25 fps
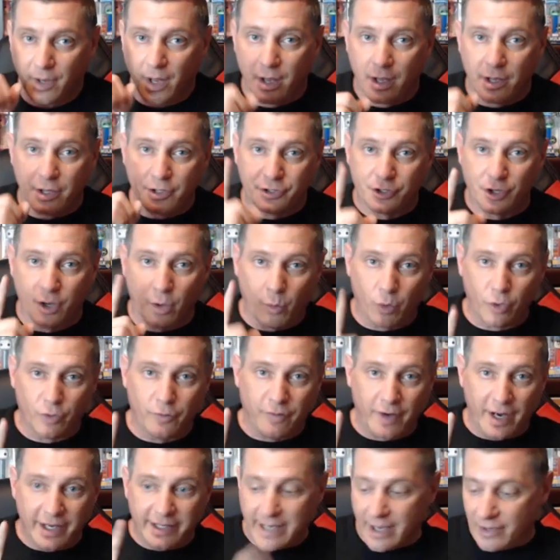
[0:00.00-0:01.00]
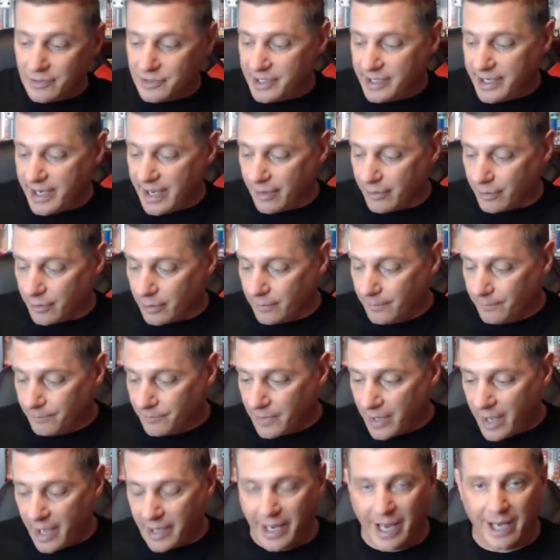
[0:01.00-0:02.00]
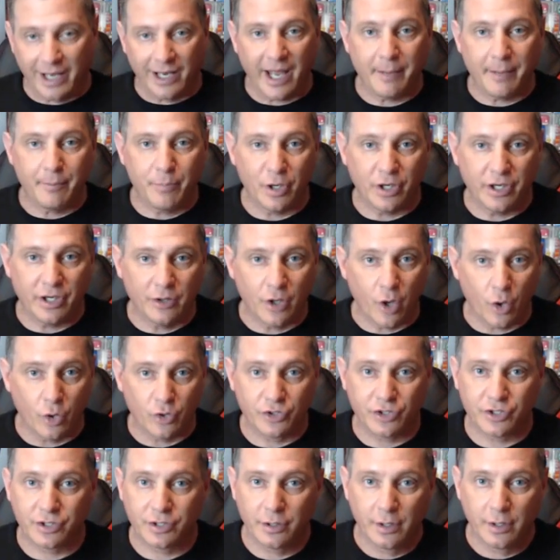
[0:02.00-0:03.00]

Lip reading: So we'll find out together. And I like putting those